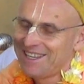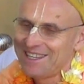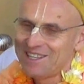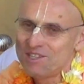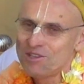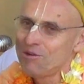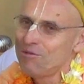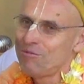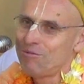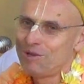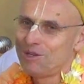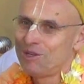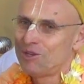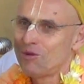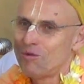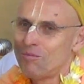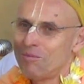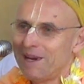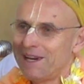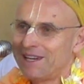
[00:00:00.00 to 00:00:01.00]
I don't want to
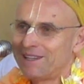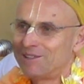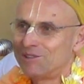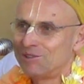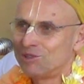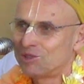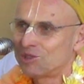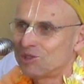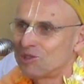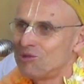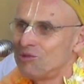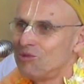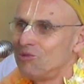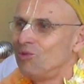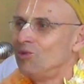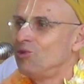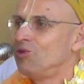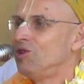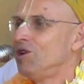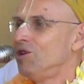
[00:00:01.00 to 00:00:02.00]
go back to
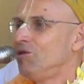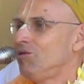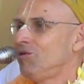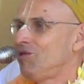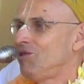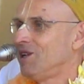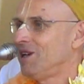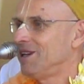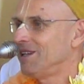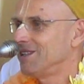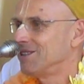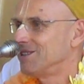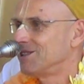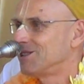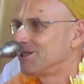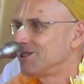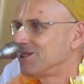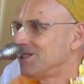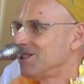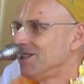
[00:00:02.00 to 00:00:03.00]
school. No
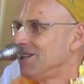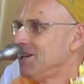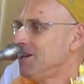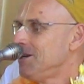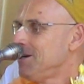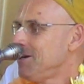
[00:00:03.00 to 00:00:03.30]
thanks.